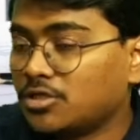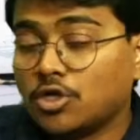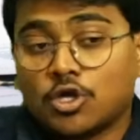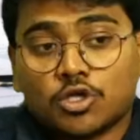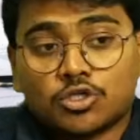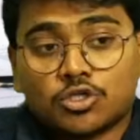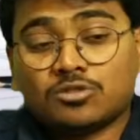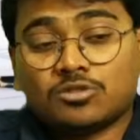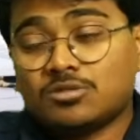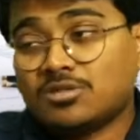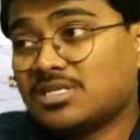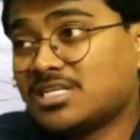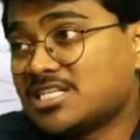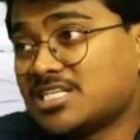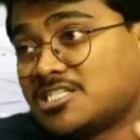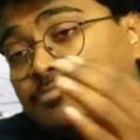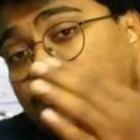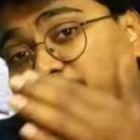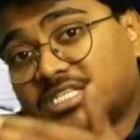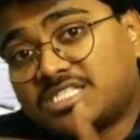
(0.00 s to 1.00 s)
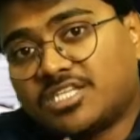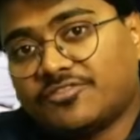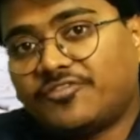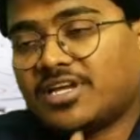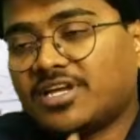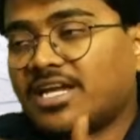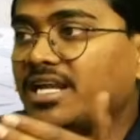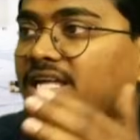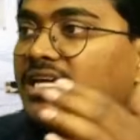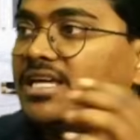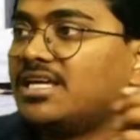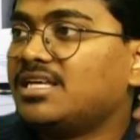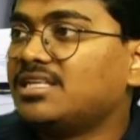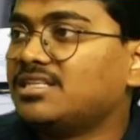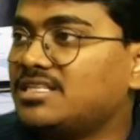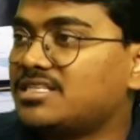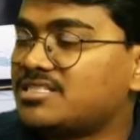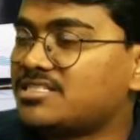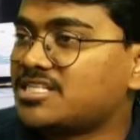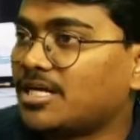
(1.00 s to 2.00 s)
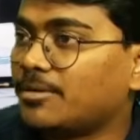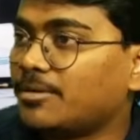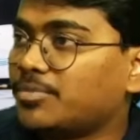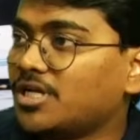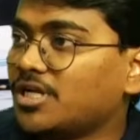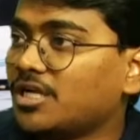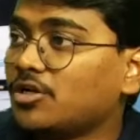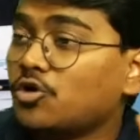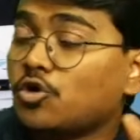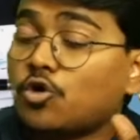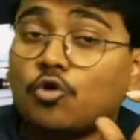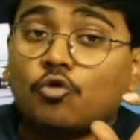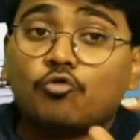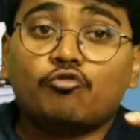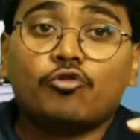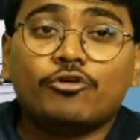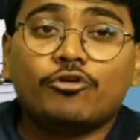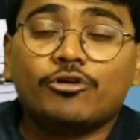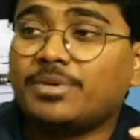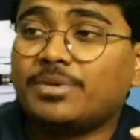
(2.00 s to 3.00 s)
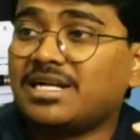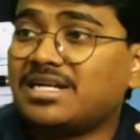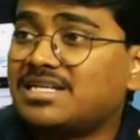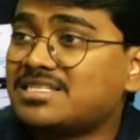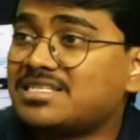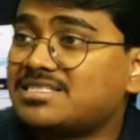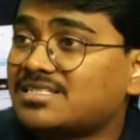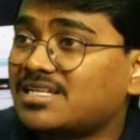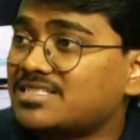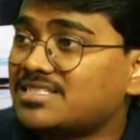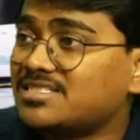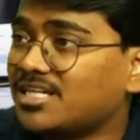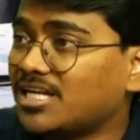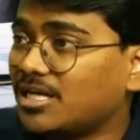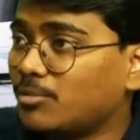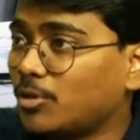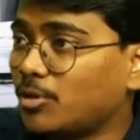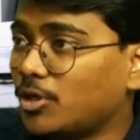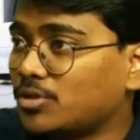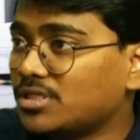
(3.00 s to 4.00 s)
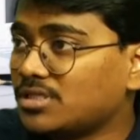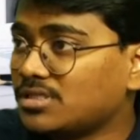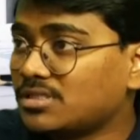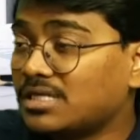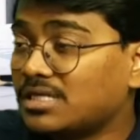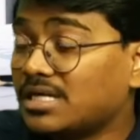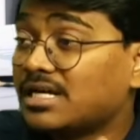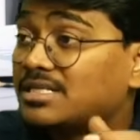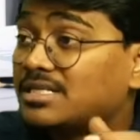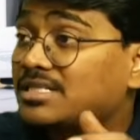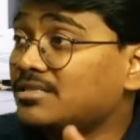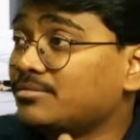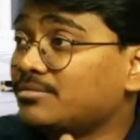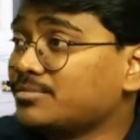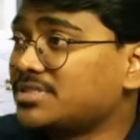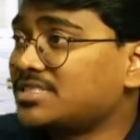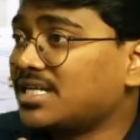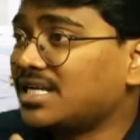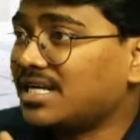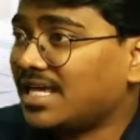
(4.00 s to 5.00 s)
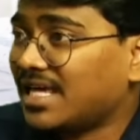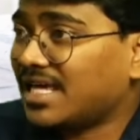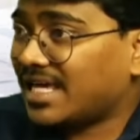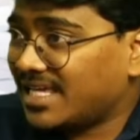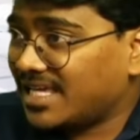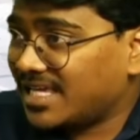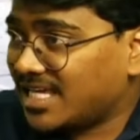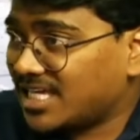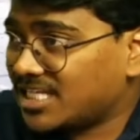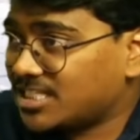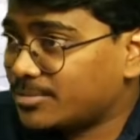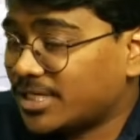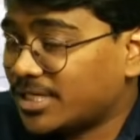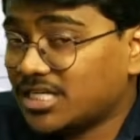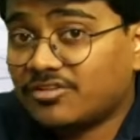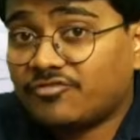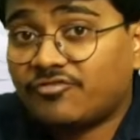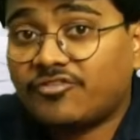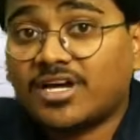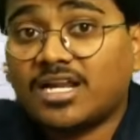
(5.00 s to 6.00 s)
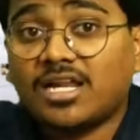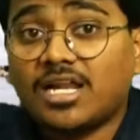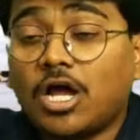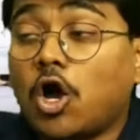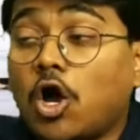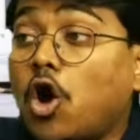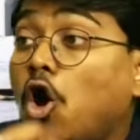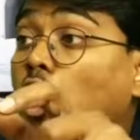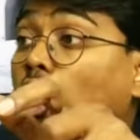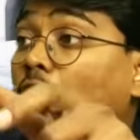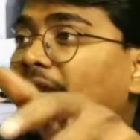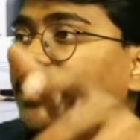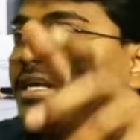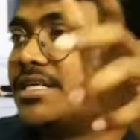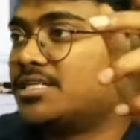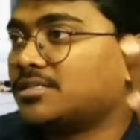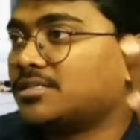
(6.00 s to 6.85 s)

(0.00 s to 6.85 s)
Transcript: So specifically in this chapter, we will be discussing about terms and engagement for audit.